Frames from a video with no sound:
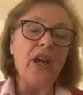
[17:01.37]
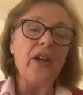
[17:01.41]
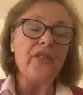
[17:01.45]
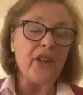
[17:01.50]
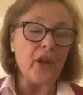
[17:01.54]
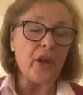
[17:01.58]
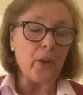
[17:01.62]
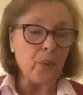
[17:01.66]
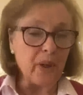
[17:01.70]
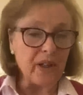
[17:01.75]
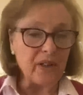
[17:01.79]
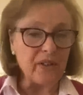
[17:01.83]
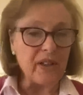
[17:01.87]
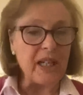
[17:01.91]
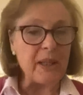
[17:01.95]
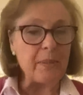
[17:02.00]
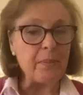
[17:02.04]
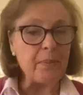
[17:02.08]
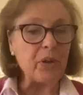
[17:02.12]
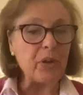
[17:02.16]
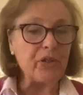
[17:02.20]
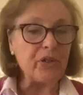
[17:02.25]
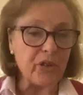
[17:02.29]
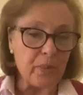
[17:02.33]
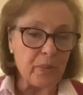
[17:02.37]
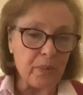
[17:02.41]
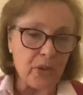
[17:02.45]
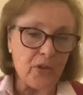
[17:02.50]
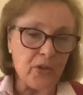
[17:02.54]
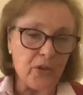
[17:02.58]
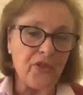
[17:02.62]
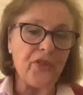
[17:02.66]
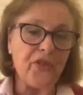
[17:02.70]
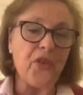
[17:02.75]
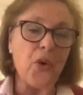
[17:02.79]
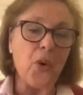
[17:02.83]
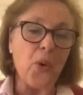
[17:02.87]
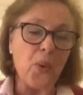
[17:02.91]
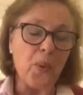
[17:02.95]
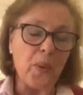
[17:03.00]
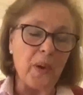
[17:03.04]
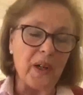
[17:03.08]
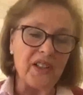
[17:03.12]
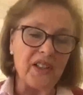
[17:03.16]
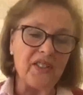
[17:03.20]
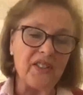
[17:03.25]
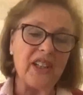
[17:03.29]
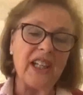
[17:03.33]
that we're able to move
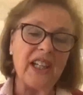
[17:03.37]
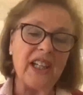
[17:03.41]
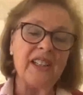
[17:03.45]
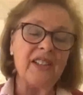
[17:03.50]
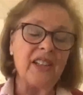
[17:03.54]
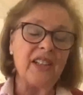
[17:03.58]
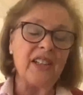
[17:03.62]
forward. And